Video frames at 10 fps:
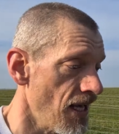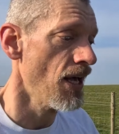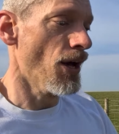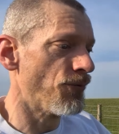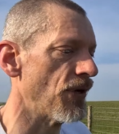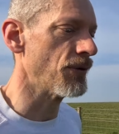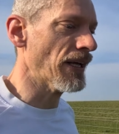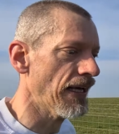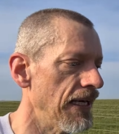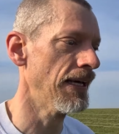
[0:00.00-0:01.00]
a phone,
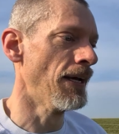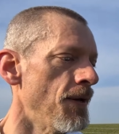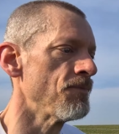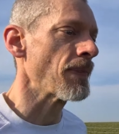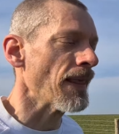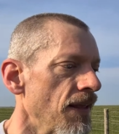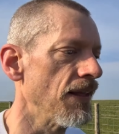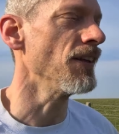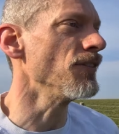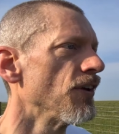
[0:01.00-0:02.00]
then
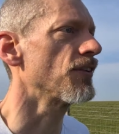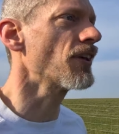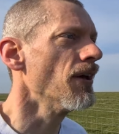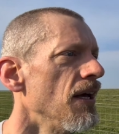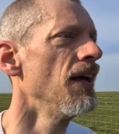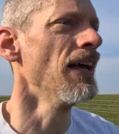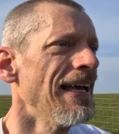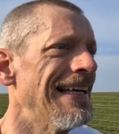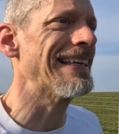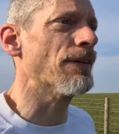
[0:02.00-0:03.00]
you can just
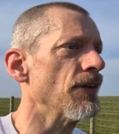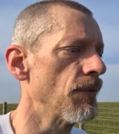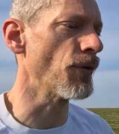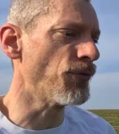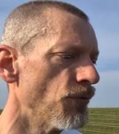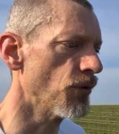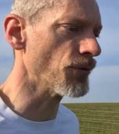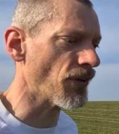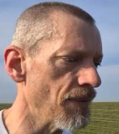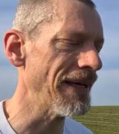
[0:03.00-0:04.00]
count the number of footfalls
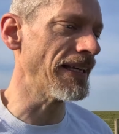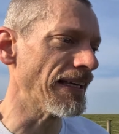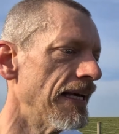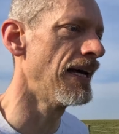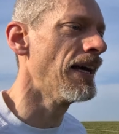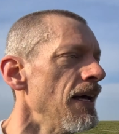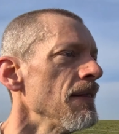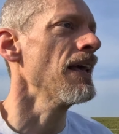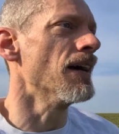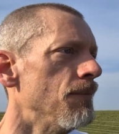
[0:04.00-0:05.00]
that you're making.
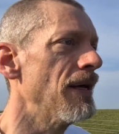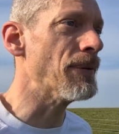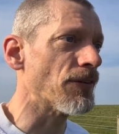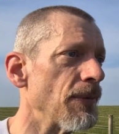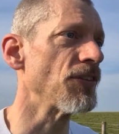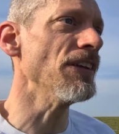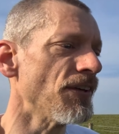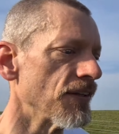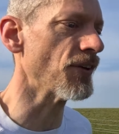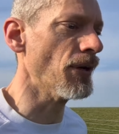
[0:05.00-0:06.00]
Maybe it's much easier
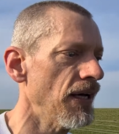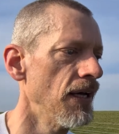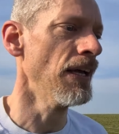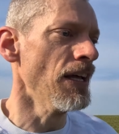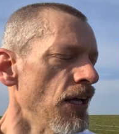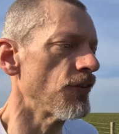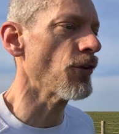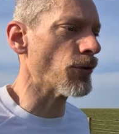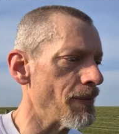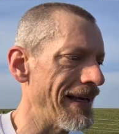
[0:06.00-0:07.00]
to
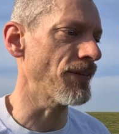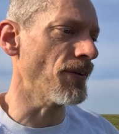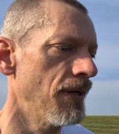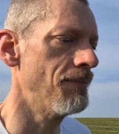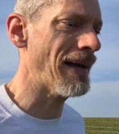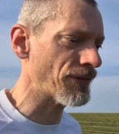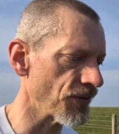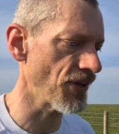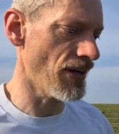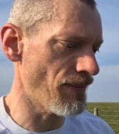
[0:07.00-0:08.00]
shorten the amount of
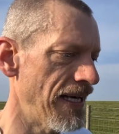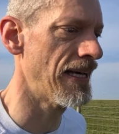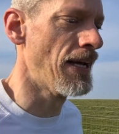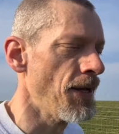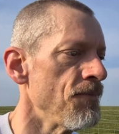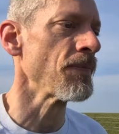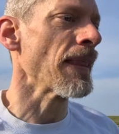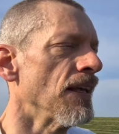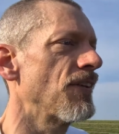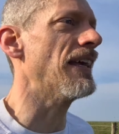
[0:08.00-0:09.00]
time.
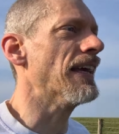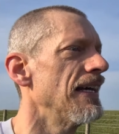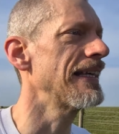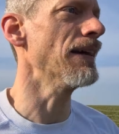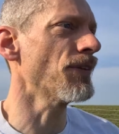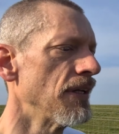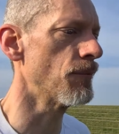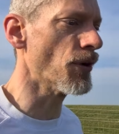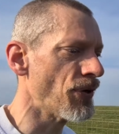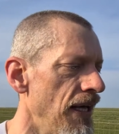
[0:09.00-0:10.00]
Say, count the number
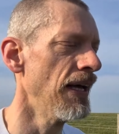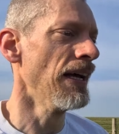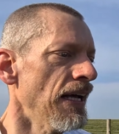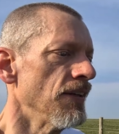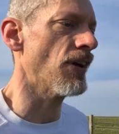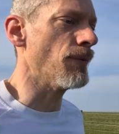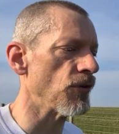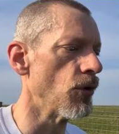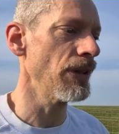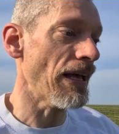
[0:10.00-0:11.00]
of times
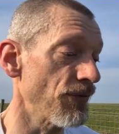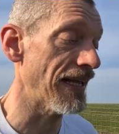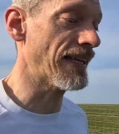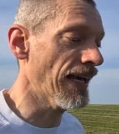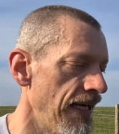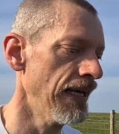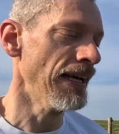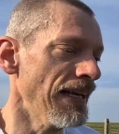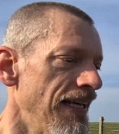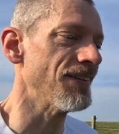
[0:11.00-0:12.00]
your left leg
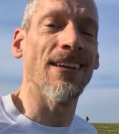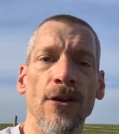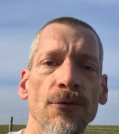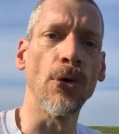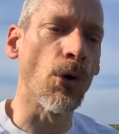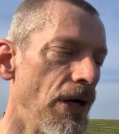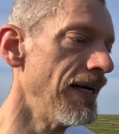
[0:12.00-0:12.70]
is hitting the floor